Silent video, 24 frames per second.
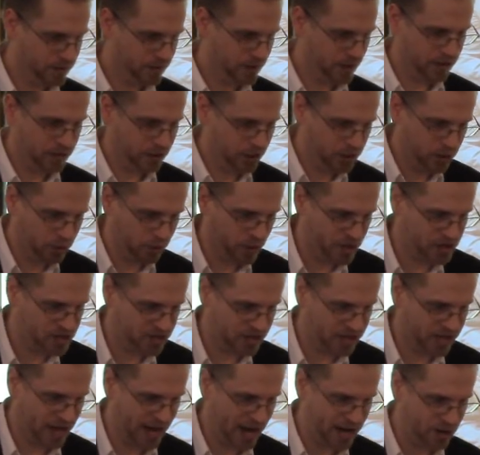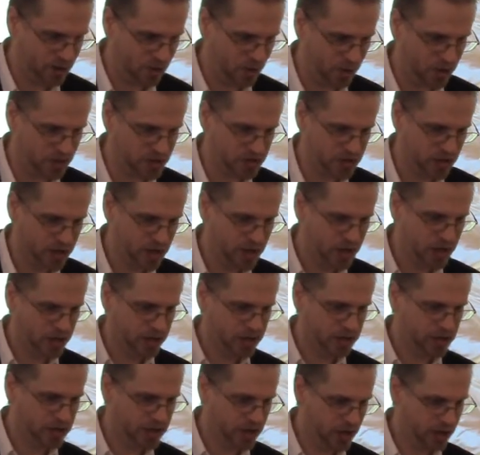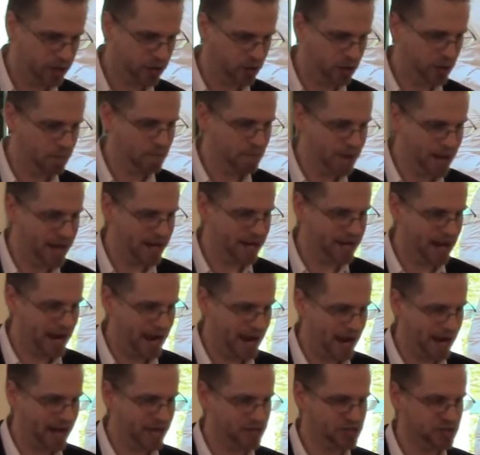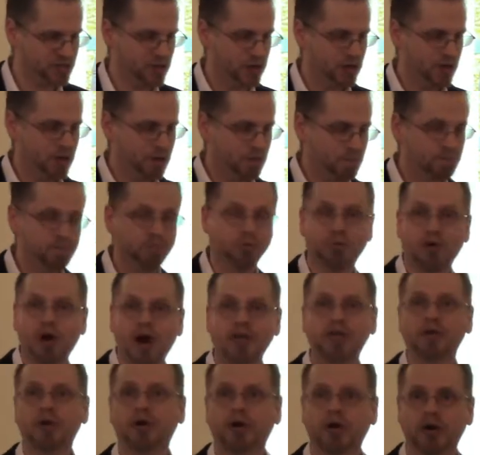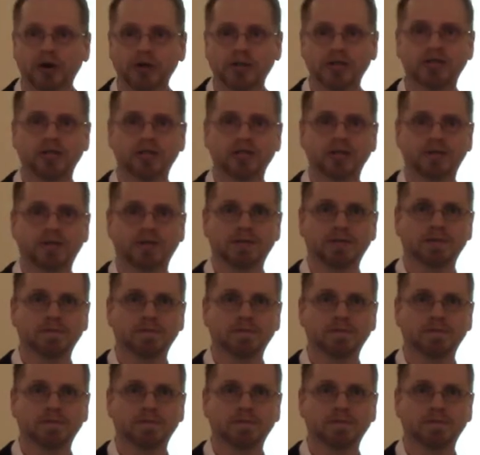And look at the rest of the categories younger men as brothers.